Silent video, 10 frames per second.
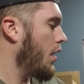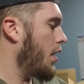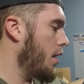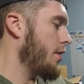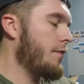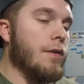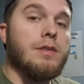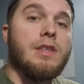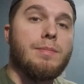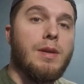The
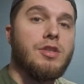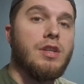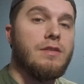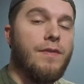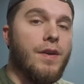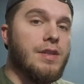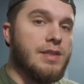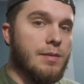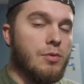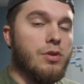front suspension is very
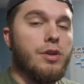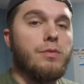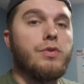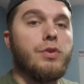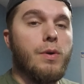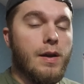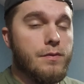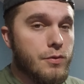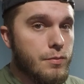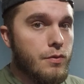similar. You do
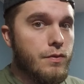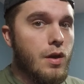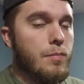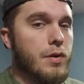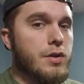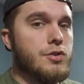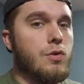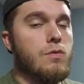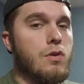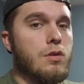have to remove the upper
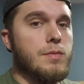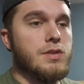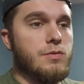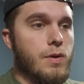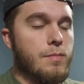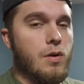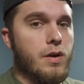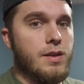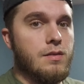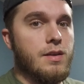control arm and sway
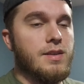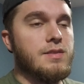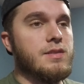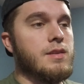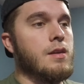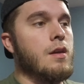bar end links.